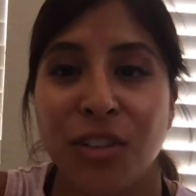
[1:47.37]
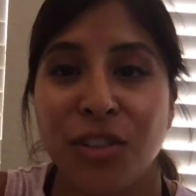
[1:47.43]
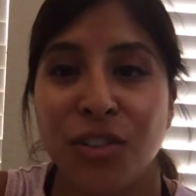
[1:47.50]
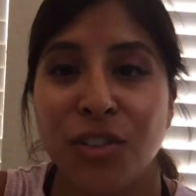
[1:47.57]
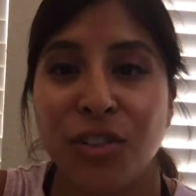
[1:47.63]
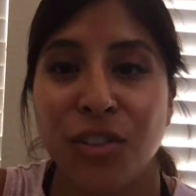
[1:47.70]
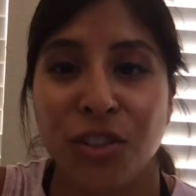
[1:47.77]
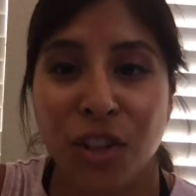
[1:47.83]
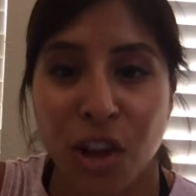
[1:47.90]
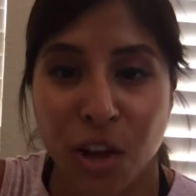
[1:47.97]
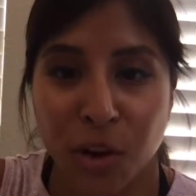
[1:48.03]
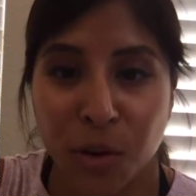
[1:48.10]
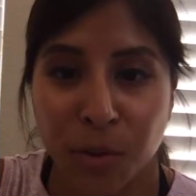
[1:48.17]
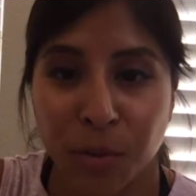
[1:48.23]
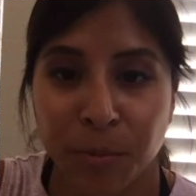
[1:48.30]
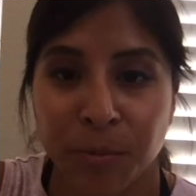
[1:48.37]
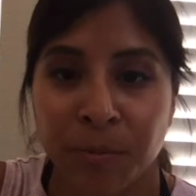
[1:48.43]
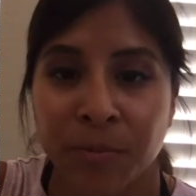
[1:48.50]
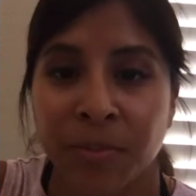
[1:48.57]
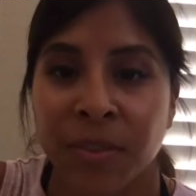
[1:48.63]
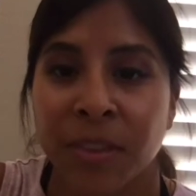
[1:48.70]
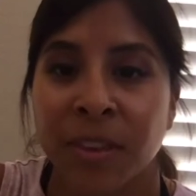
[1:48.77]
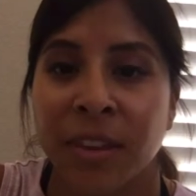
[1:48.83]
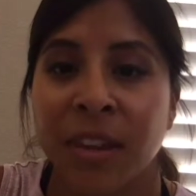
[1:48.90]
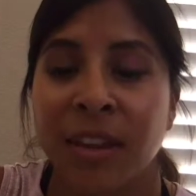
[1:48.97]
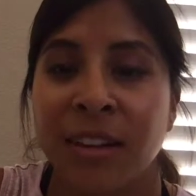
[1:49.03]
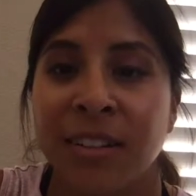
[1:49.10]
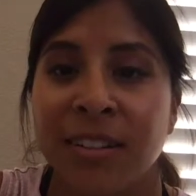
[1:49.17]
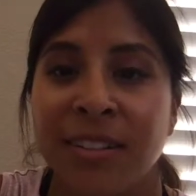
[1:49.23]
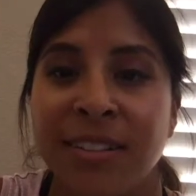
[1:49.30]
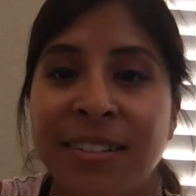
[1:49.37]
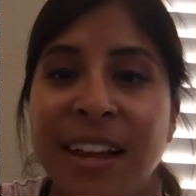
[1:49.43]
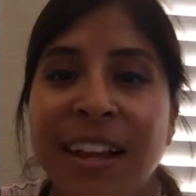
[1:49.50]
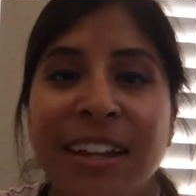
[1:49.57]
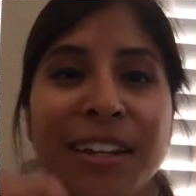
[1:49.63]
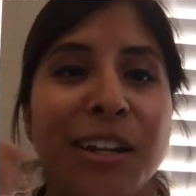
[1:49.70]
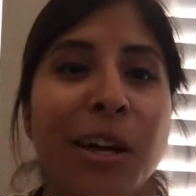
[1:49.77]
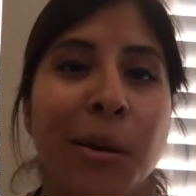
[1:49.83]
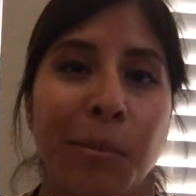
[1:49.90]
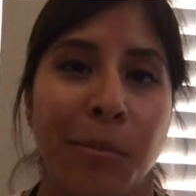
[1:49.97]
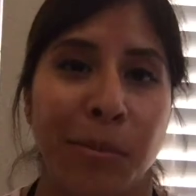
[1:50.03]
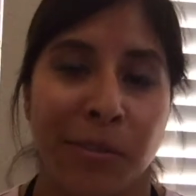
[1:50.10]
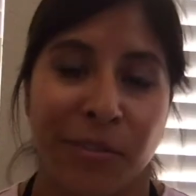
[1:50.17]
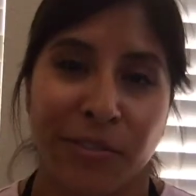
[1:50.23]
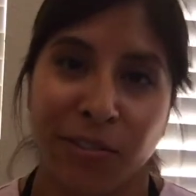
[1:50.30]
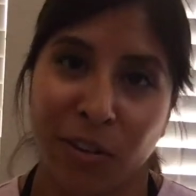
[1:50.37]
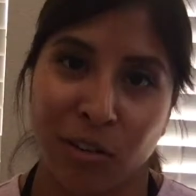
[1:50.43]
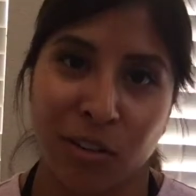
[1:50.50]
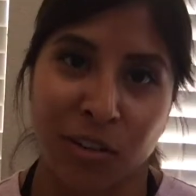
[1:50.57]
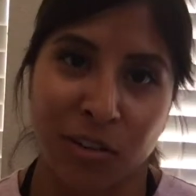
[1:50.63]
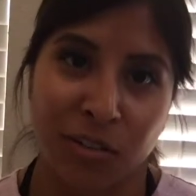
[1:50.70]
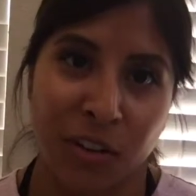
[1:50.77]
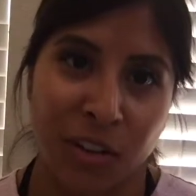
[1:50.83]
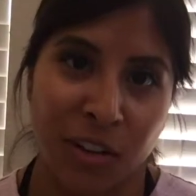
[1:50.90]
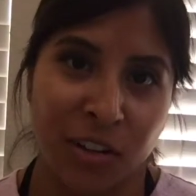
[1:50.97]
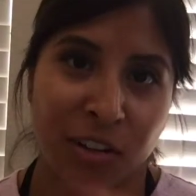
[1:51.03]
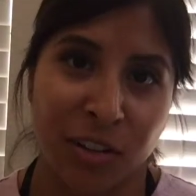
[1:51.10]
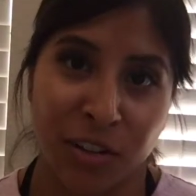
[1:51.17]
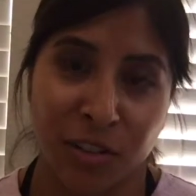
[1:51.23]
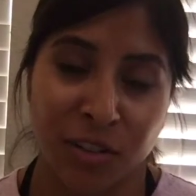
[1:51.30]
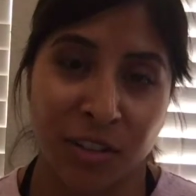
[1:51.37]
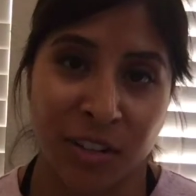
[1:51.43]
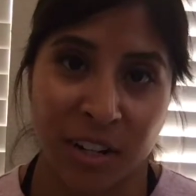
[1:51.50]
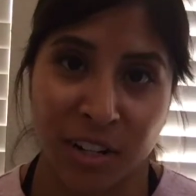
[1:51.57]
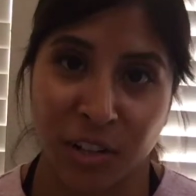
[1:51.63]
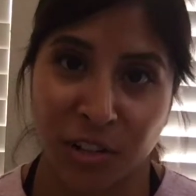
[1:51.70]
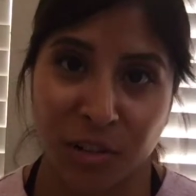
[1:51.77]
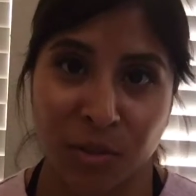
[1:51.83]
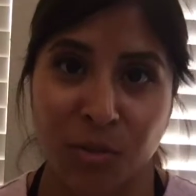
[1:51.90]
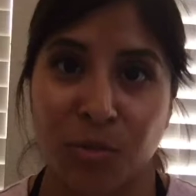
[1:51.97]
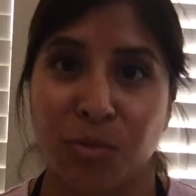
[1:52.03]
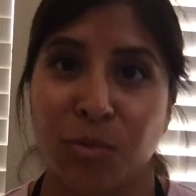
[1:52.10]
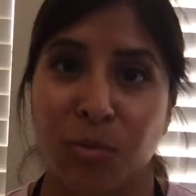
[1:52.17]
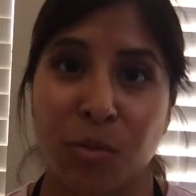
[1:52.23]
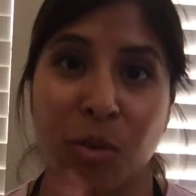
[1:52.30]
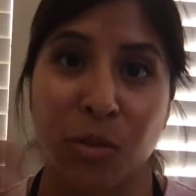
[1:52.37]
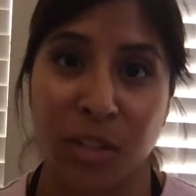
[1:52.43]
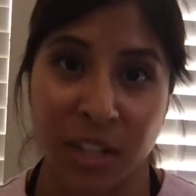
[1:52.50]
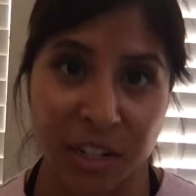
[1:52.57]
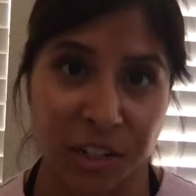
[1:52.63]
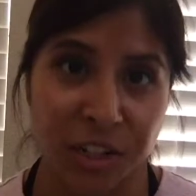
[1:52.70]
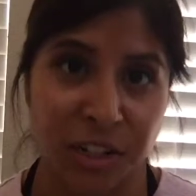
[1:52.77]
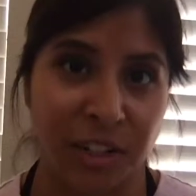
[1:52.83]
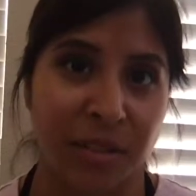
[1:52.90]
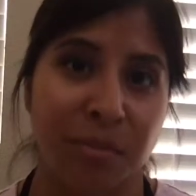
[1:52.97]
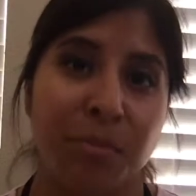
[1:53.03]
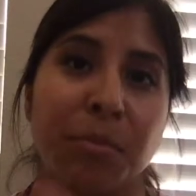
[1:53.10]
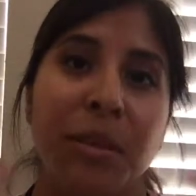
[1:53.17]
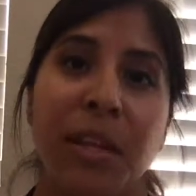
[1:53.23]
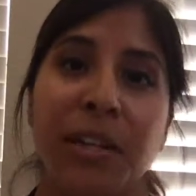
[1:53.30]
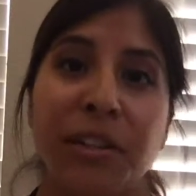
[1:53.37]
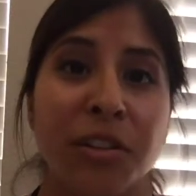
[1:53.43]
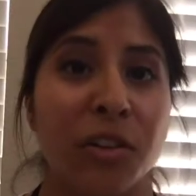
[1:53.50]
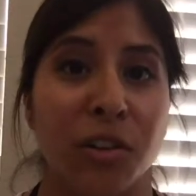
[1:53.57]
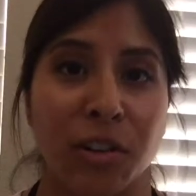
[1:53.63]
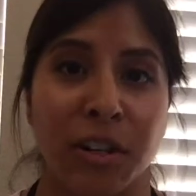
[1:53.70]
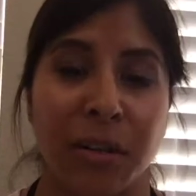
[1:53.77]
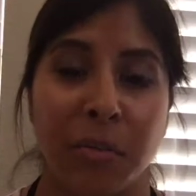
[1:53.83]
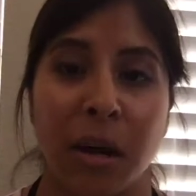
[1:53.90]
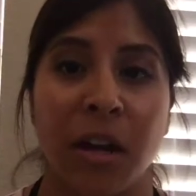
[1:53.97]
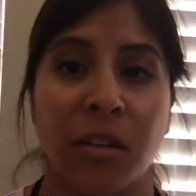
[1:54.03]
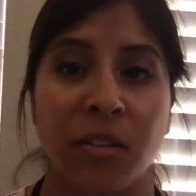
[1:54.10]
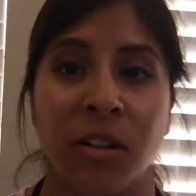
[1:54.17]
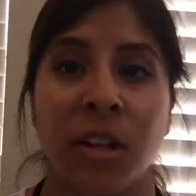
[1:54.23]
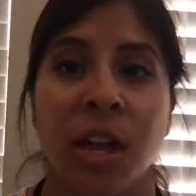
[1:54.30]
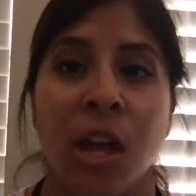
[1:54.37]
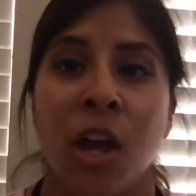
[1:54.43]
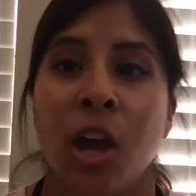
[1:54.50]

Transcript: so, setting up, first of all, your station rotation blended learning model,